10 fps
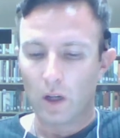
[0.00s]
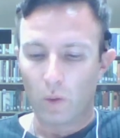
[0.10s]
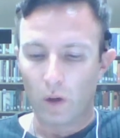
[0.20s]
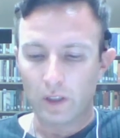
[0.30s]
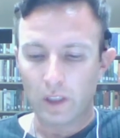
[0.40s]

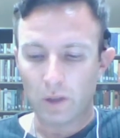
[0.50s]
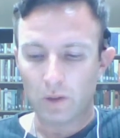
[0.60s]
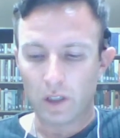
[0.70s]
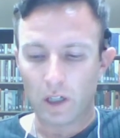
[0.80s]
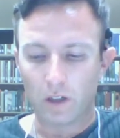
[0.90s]
while the
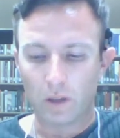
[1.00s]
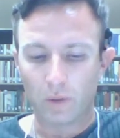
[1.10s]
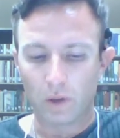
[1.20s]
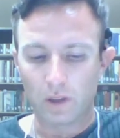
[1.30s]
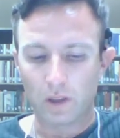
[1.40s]
sequence diagram
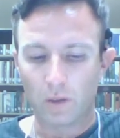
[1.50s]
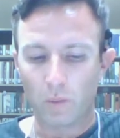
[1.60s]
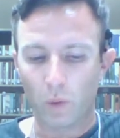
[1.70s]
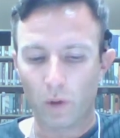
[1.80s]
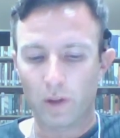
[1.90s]
focuses on
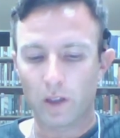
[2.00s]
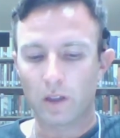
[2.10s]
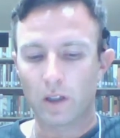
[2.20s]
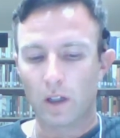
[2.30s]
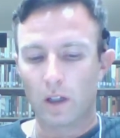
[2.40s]
more
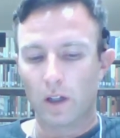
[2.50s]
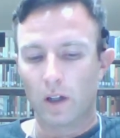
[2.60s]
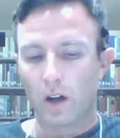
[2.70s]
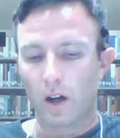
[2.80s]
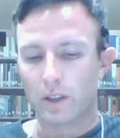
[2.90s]
than
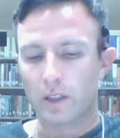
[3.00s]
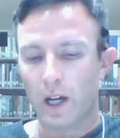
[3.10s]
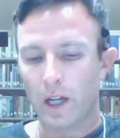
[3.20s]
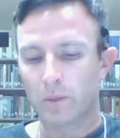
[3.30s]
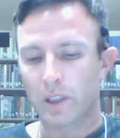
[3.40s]
on
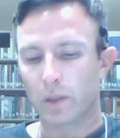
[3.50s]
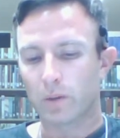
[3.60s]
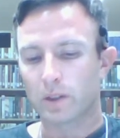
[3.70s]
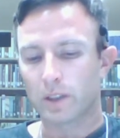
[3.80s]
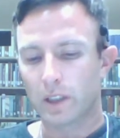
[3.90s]
time
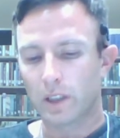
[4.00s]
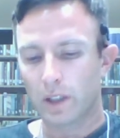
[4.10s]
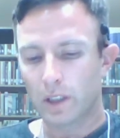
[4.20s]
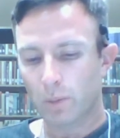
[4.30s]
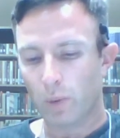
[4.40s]
sequence. In
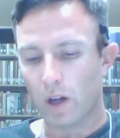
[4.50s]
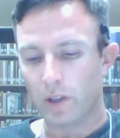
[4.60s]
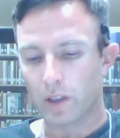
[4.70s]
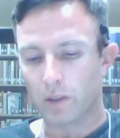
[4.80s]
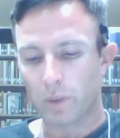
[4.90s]
this
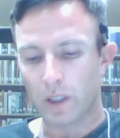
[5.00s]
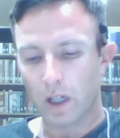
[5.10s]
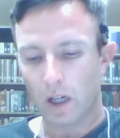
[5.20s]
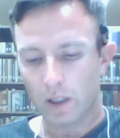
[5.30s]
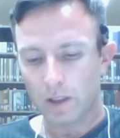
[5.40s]
project,
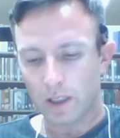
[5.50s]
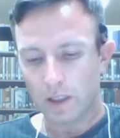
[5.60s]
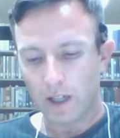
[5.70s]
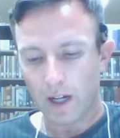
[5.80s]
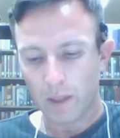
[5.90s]
because a
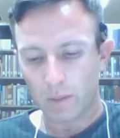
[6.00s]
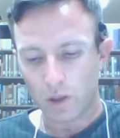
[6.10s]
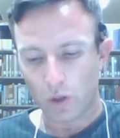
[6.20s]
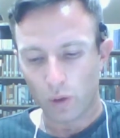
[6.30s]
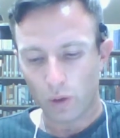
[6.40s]
time
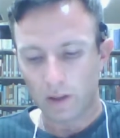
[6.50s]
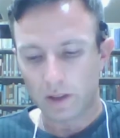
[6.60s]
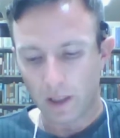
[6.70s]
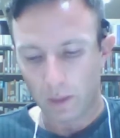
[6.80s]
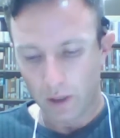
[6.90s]
control
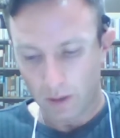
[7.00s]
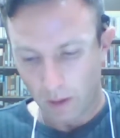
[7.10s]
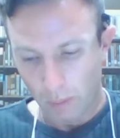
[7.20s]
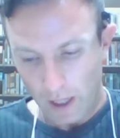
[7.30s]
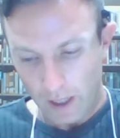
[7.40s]
is
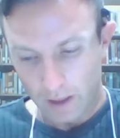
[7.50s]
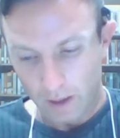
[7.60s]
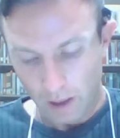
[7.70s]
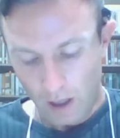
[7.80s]
applied,